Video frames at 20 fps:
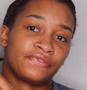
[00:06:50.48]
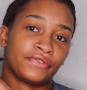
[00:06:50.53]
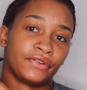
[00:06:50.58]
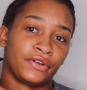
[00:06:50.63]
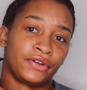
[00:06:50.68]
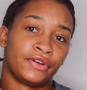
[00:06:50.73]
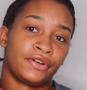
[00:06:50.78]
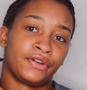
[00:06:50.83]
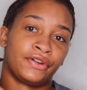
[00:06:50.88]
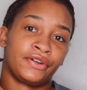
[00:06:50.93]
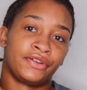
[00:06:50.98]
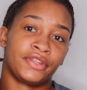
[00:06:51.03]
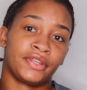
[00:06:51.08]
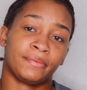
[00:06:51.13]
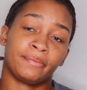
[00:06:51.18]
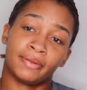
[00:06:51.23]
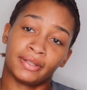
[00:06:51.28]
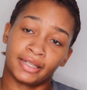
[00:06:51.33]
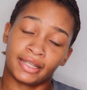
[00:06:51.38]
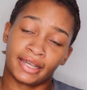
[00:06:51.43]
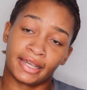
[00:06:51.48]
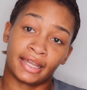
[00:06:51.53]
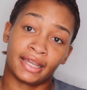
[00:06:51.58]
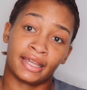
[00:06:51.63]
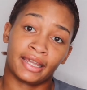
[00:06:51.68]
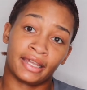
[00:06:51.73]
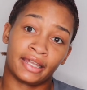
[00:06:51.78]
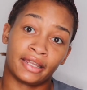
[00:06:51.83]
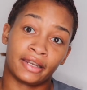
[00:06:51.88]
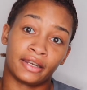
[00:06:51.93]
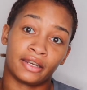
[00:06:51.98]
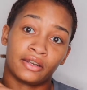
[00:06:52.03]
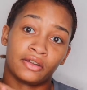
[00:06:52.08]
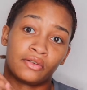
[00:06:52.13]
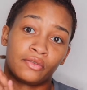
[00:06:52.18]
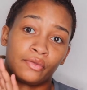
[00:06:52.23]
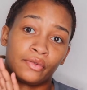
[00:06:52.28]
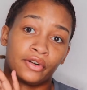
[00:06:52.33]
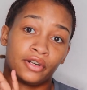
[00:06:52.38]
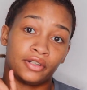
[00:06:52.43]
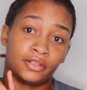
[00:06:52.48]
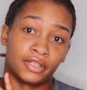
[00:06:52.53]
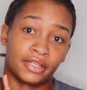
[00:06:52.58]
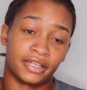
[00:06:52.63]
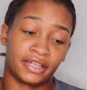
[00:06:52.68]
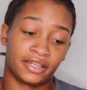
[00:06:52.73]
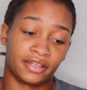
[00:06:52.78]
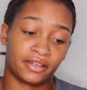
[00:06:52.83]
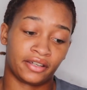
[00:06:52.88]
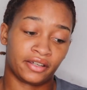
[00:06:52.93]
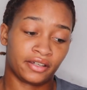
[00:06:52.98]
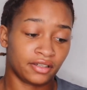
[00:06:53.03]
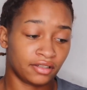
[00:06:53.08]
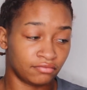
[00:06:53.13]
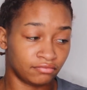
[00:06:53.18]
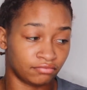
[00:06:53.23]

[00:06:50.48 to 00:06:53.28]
for the plane or like